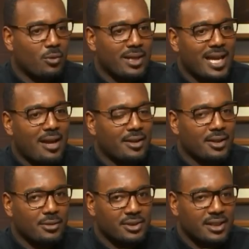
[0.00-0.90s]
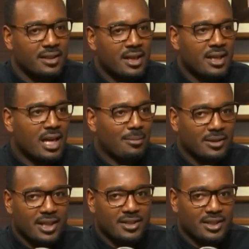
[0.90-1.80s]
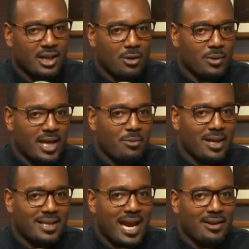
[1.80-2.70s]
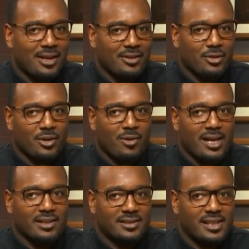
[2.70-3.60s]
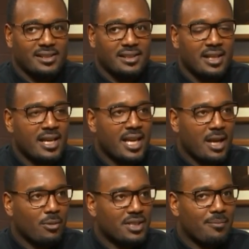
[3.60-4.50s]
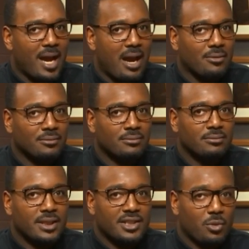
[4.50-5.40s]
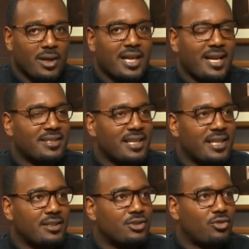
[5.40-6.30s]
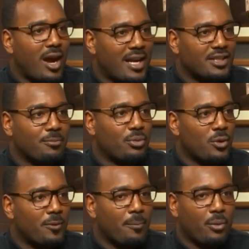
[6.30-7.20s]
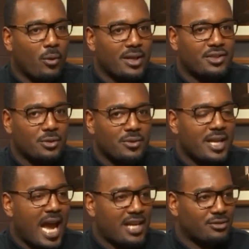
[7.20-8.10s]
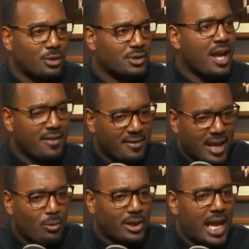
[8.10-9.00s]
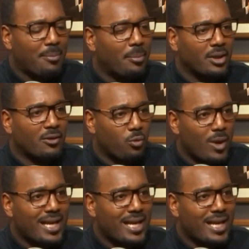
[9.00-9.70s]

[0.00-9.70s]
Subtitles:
to win down in Houston, a couple of years ago when they went down there during the regular season, it was about, in 2018, trying to prove a point to the Astros that they were capable of